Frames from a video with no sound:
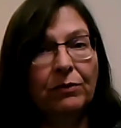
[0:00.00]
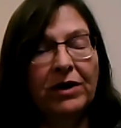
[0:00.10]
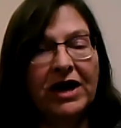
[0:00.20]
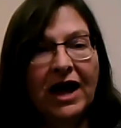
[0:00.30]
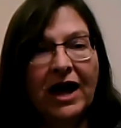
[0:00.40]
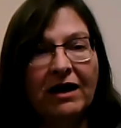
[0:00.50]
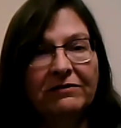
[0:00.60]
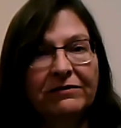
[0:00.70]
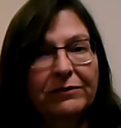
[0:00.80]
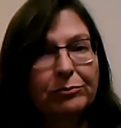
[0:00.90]
We
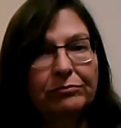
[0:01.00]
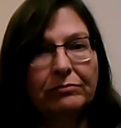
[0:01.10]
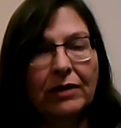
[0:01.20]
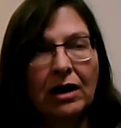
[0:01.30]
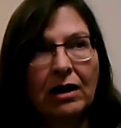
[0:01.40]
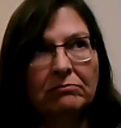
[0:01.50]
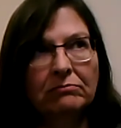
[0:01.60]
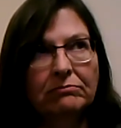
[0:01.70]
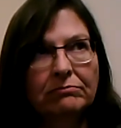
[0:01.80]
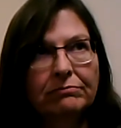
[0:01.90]
have
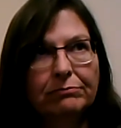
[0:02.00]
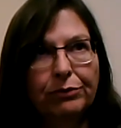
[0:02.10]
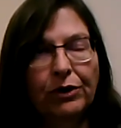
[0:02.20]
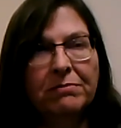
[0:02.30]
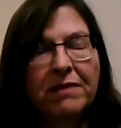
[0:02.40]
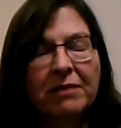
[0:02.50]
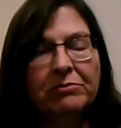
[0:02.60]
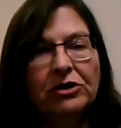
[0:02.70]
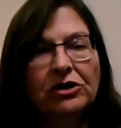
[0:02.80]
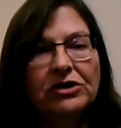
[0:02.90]
board
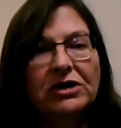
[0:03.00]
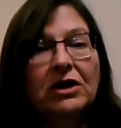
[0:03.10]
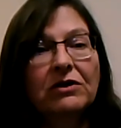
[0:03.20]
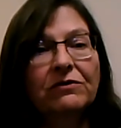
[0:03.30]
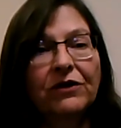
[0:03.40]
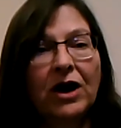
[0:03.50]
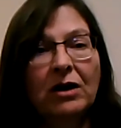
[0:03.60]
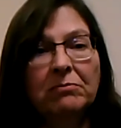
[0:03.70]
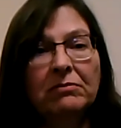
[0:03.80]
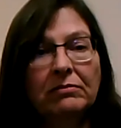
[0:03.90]
members
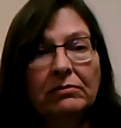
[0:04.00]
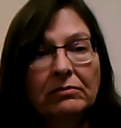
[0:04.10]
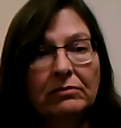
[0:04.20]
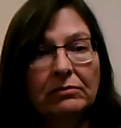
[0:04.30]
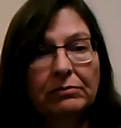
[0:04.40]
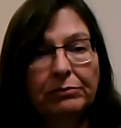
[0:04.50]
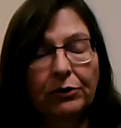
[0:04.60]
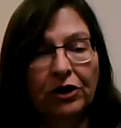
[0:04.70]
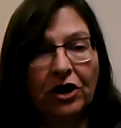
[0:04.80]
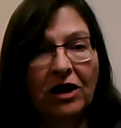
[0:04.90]
from
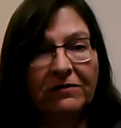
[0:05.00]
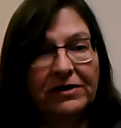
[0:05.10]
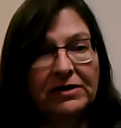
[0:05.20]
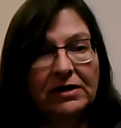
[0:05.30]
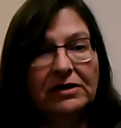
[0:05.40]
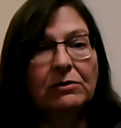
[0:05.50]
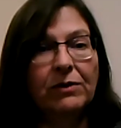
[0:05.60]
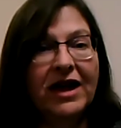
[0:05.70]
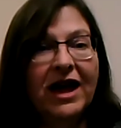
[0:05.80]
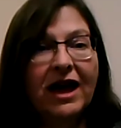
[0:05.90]
board offices,
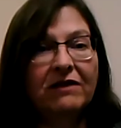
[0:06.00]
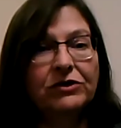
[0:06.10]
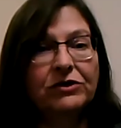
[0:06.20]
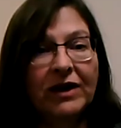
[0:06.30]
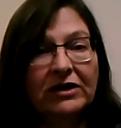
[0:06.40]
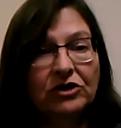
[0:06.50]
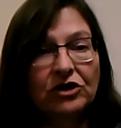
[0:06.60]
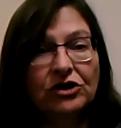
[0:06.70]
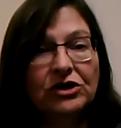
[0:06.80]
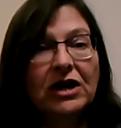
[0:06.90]
we have
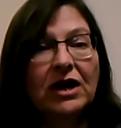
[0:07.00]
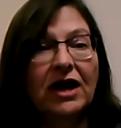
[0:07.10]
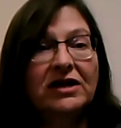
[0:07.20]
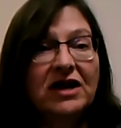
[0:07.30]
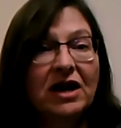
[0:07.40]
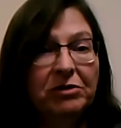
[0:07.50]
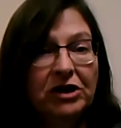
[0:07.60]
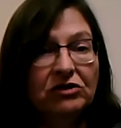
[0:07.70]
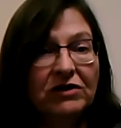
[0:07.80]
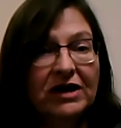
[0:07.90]
directors and
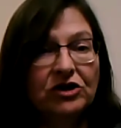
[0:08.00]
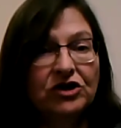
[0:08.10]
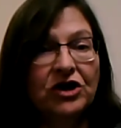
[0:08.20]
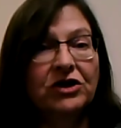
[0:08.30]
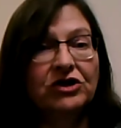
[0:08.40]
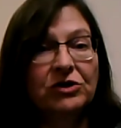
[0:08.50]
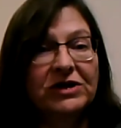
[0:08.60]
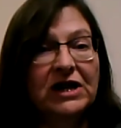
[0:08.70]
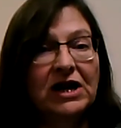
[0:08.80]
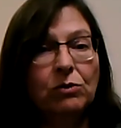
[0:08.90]
deputy directors on there. So
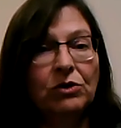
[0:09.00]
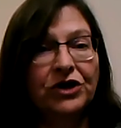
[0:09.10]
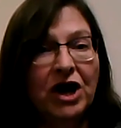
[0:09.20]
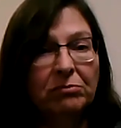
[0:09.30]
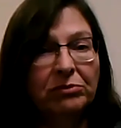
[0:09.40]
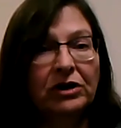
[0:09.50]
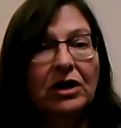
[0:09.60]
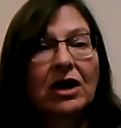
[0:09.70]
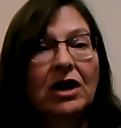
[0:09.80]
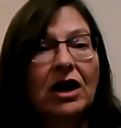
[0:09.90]
it's an equal number
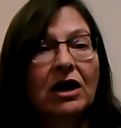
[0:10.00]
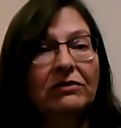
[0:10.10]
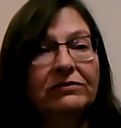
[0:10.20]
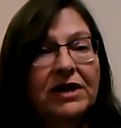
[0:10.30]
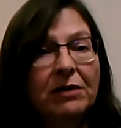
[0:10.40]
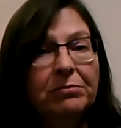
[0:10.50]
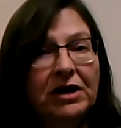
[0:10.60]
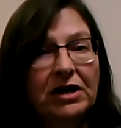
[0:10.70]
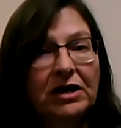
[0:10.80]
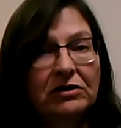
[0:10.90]
of
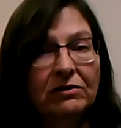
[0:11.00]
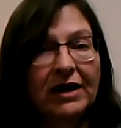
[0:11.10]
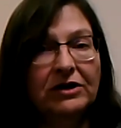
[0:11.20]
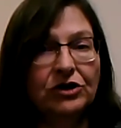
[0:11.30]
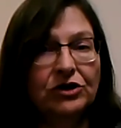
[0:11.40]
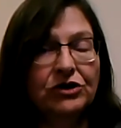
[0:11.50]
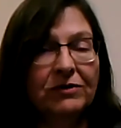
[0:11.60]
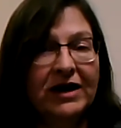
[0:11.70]
deputy directors,